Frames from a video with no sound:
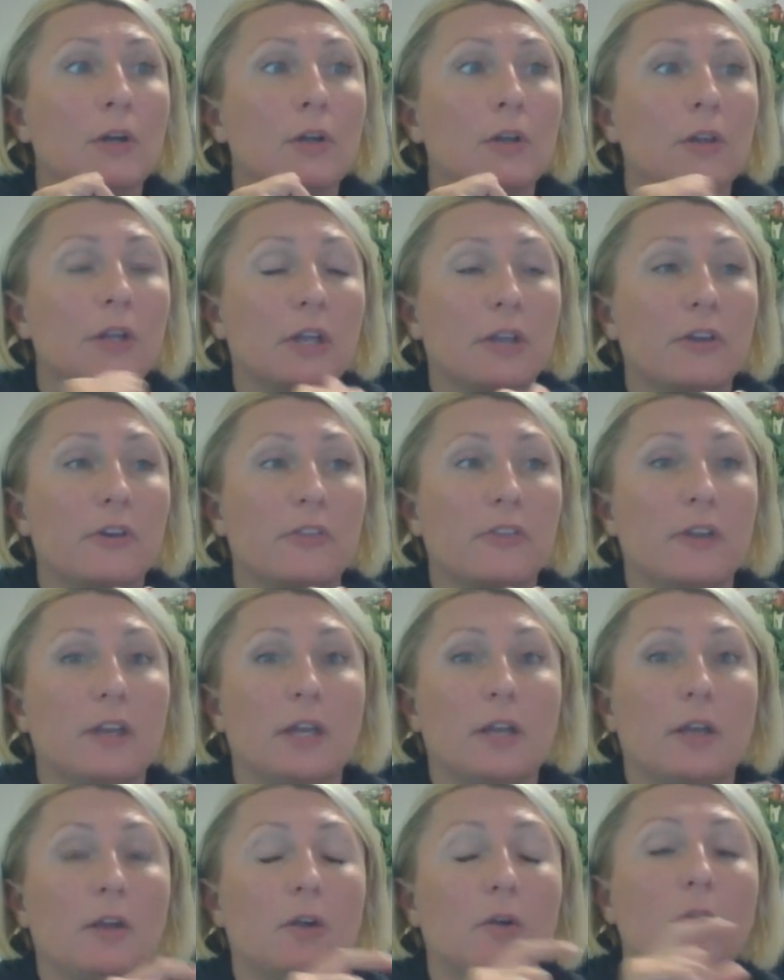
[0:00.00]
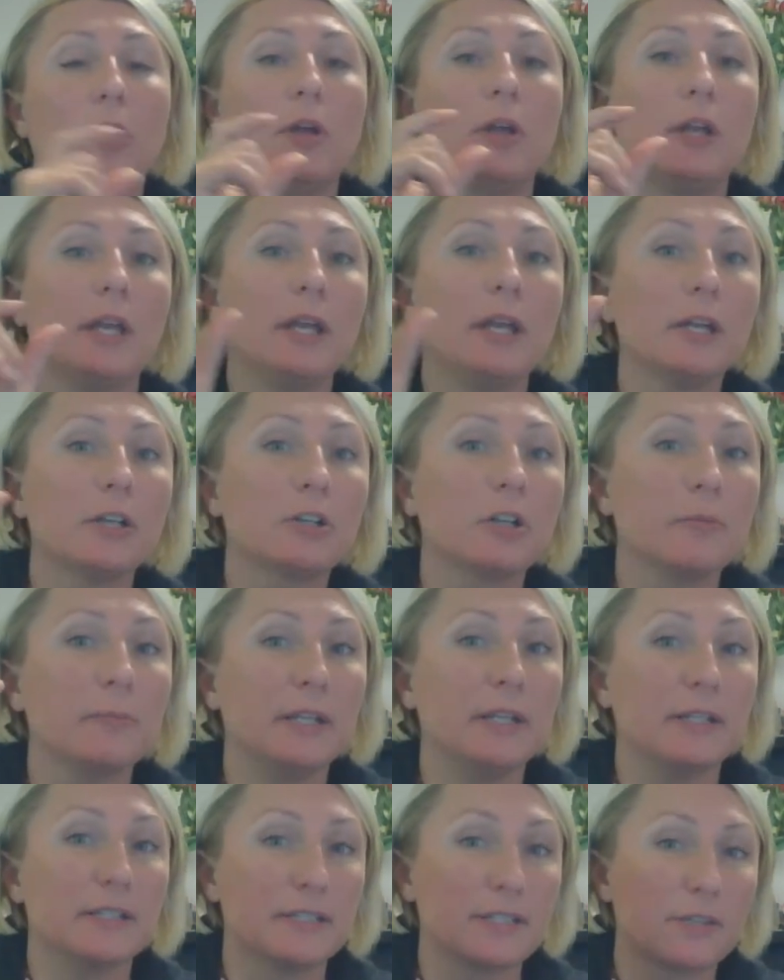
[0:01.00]
other thing,
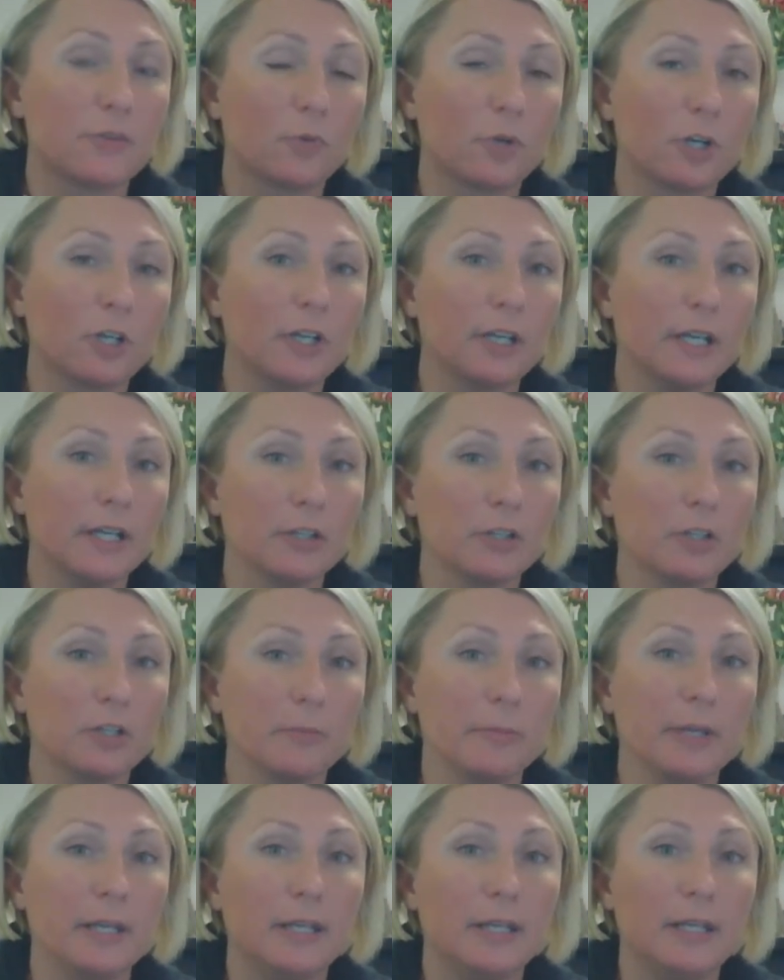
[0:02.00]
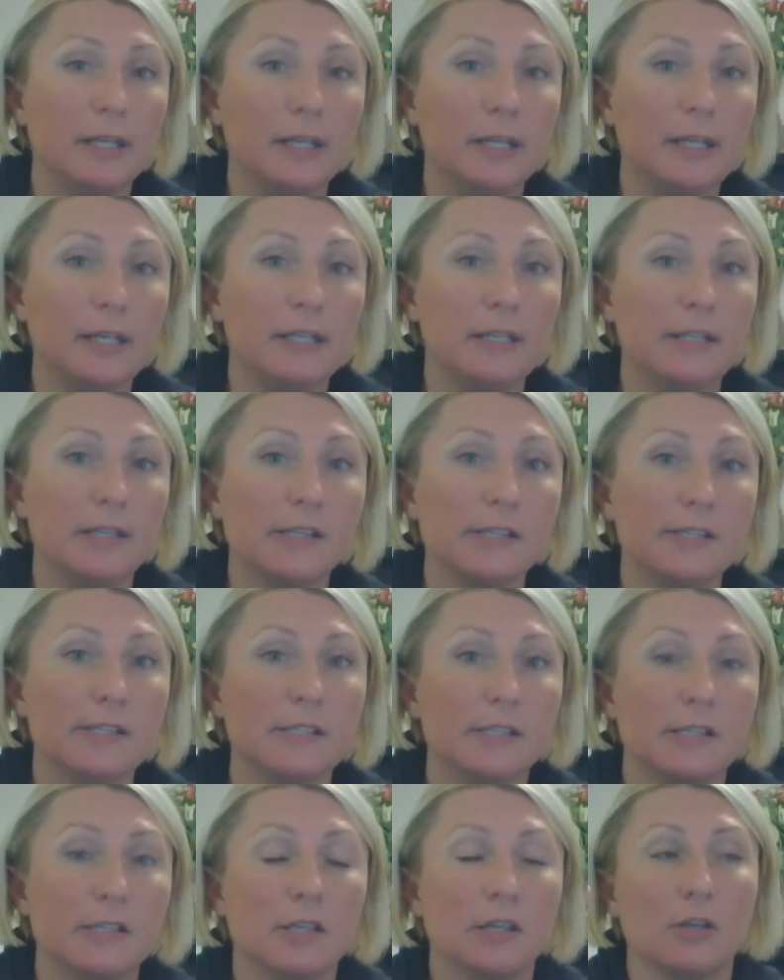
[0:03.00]
increments. The word increment
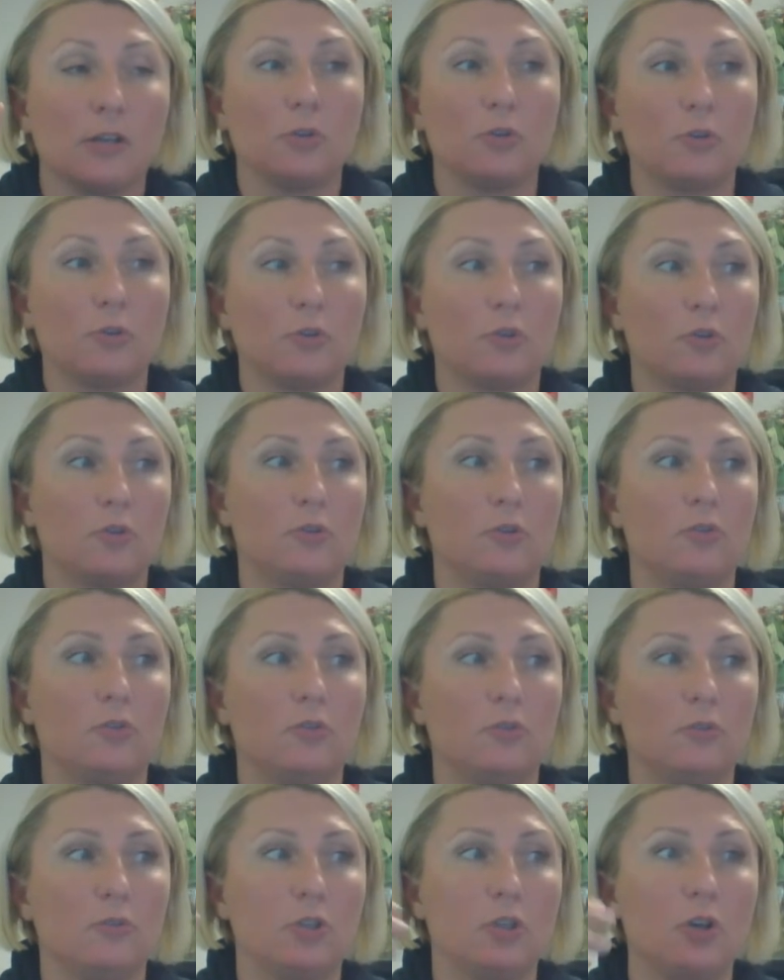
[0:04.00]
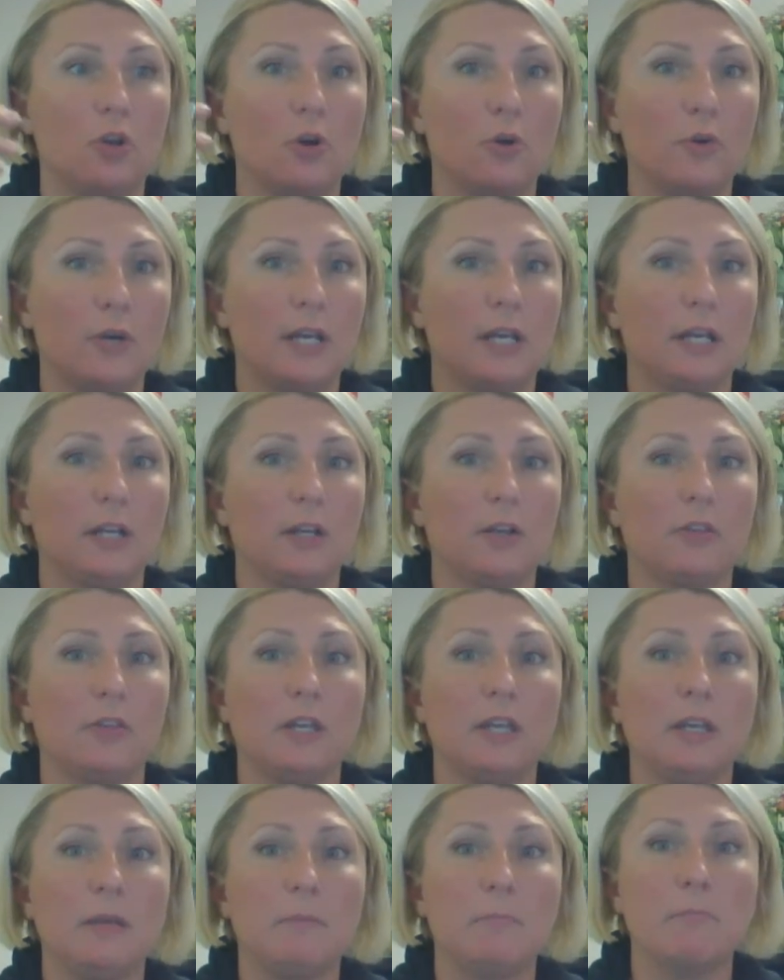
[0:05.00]
is denoting
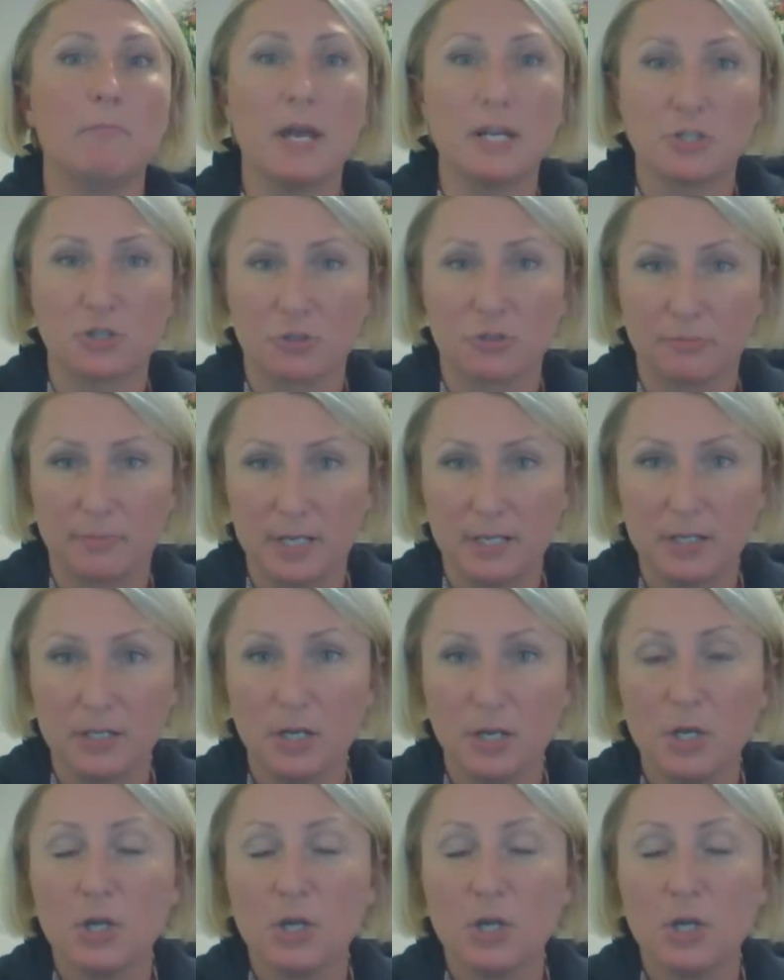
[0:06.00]
the measurement.